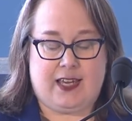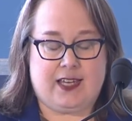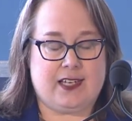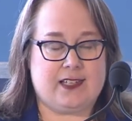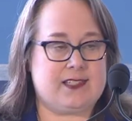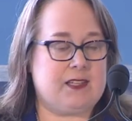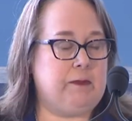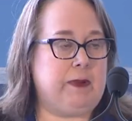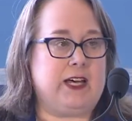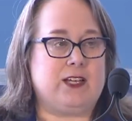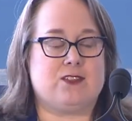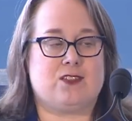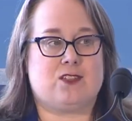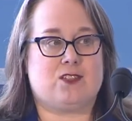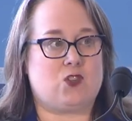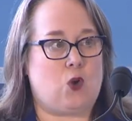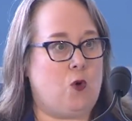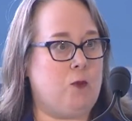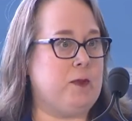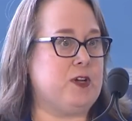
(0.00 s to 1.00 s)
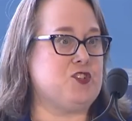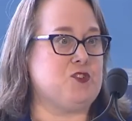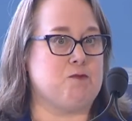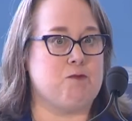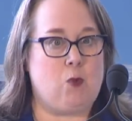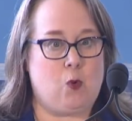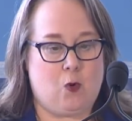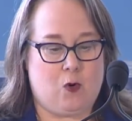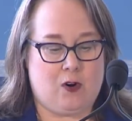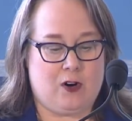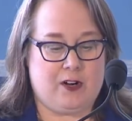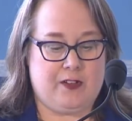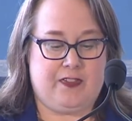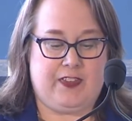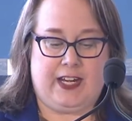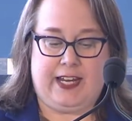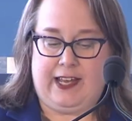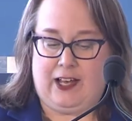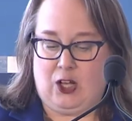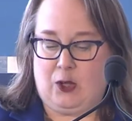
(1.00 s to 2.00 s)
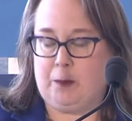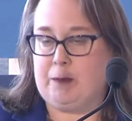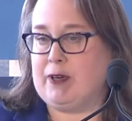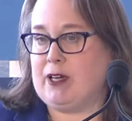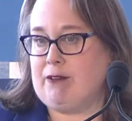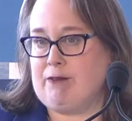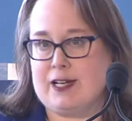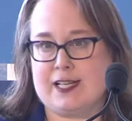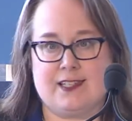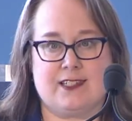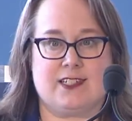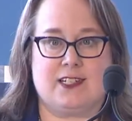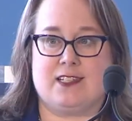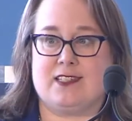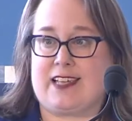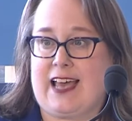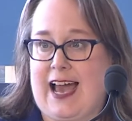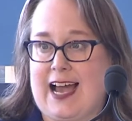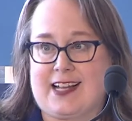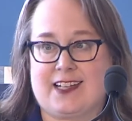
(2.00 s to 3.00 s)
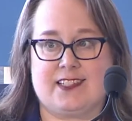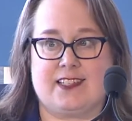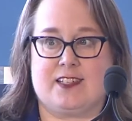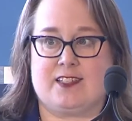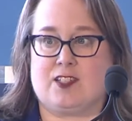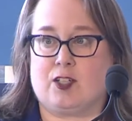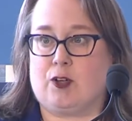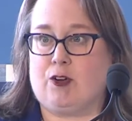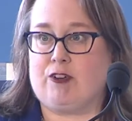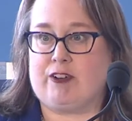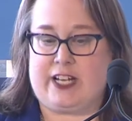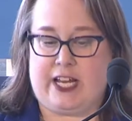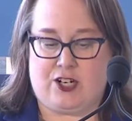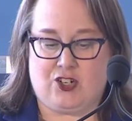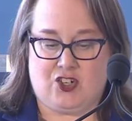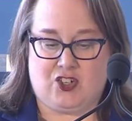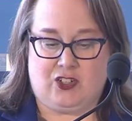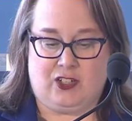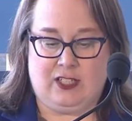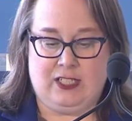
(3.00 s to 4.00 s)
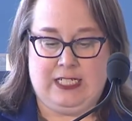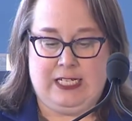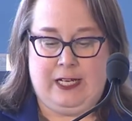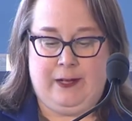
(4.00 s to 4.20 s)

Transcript: is about so much more than helping residents access a credential.